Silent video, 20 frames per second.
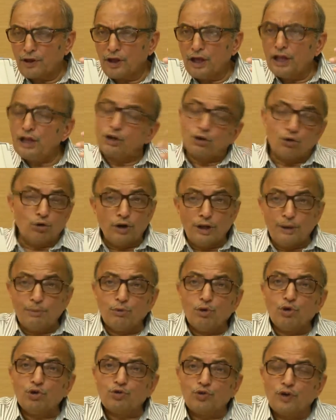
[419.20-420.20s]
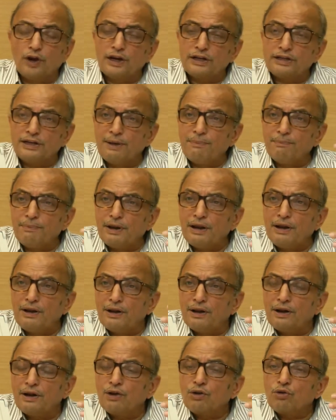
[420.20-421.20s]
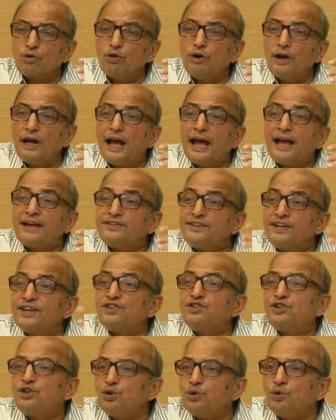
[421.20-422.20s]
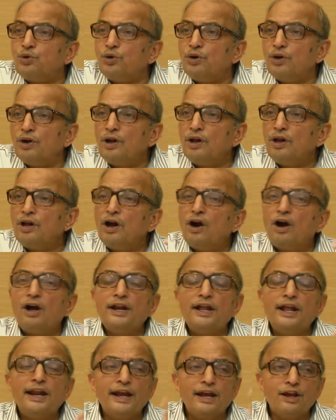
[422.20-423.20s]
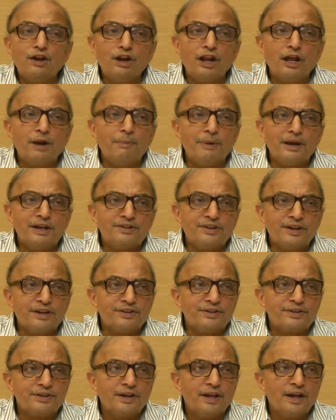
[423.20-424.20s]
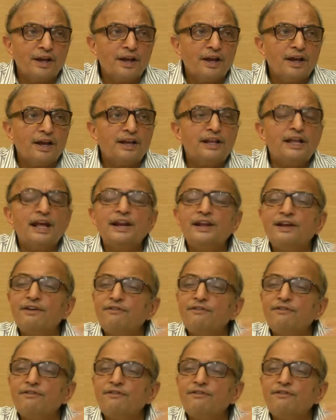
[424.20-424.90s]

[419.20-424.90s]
including MOOCs for example, could assess you on a regular basis, can